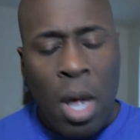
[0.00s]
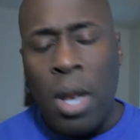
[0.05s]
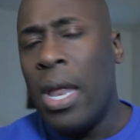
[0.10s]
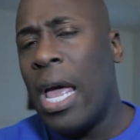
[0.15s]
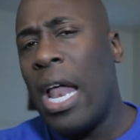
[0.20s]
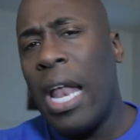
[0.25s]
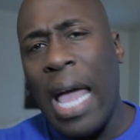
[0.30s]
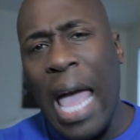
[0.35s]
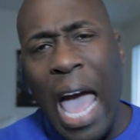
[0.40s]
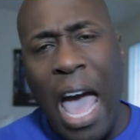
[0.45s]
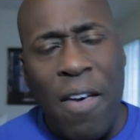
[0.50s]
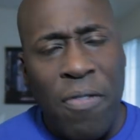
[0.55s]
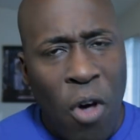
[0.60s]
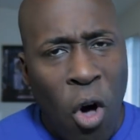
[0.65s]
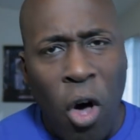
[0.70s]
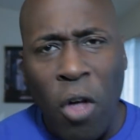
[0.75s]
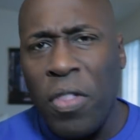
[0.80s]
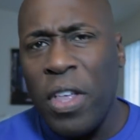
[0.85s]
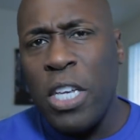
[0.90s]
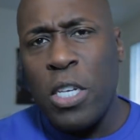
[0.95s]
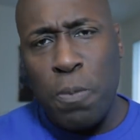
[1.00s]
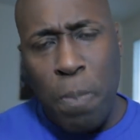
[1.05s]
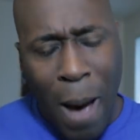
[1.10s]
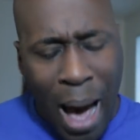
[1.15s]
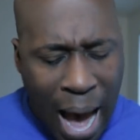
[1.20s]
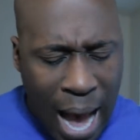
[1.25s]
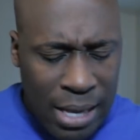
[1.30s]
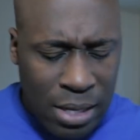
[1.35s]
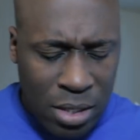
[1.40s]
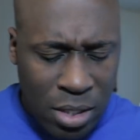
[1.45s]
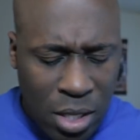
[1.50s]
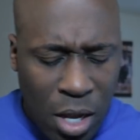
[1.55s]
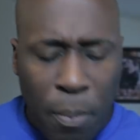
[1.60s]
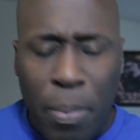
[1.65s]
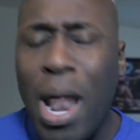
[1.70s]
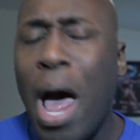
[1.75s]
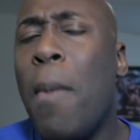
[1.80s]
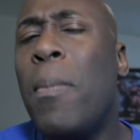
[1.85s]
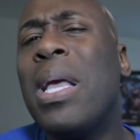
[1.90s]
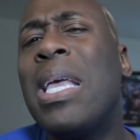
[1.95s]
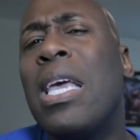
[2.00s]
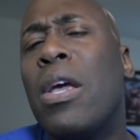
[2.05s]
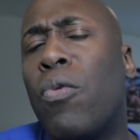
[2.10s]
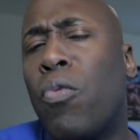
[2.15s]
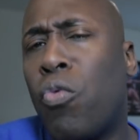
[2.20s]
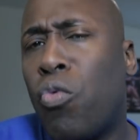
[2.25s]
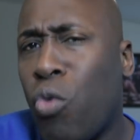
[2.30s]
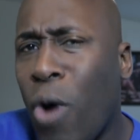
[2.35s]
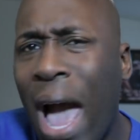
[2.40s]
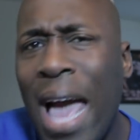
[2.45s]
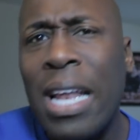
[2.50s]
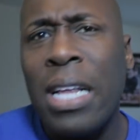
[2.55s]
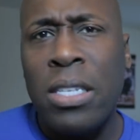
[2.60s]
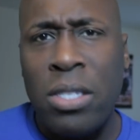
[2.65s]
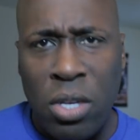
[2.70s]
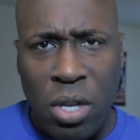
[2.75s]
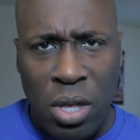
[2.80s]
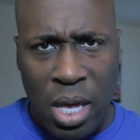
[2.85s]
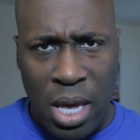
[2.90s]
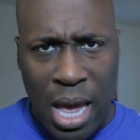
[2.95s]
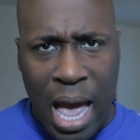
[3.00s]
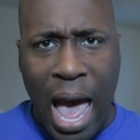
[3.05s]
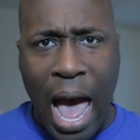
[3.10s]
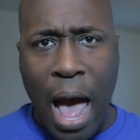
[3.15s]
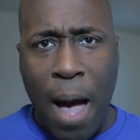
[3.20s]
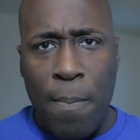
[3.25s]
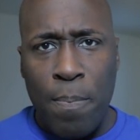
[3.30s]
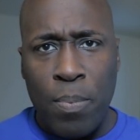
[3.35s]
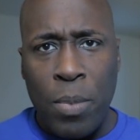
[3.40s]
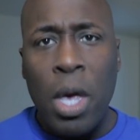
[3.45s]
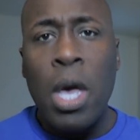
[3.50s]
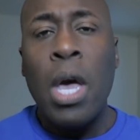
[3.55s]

Now they have all these pies and stuff, but I'm gonna get right into the app